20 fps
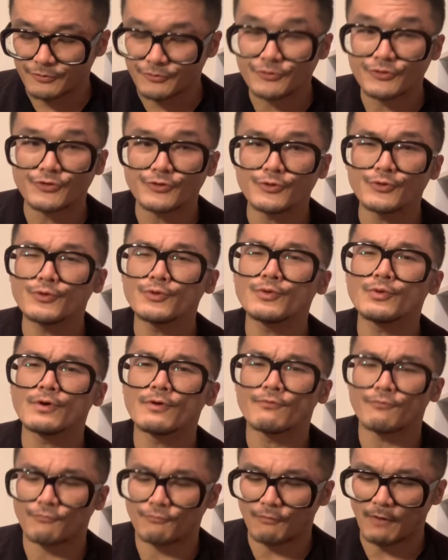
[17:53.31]

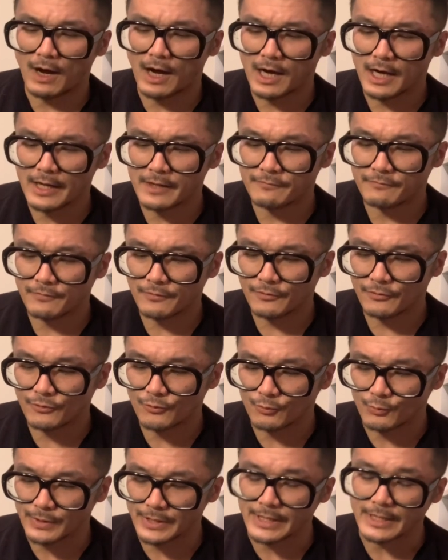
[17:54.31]

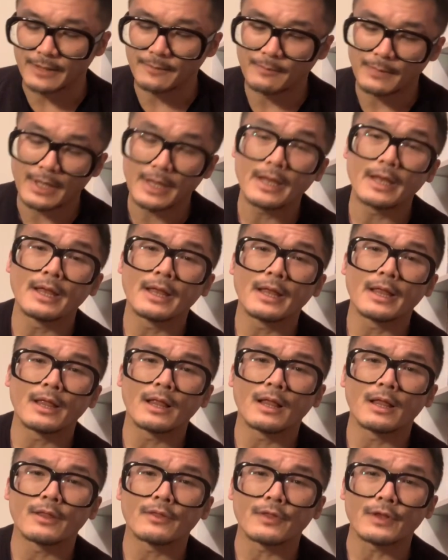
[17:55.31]
253.
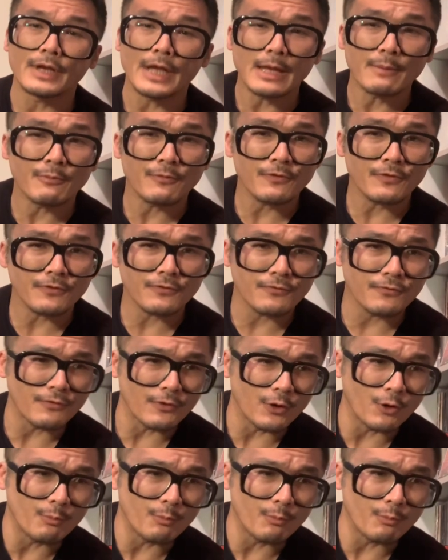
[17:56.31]
The name of this film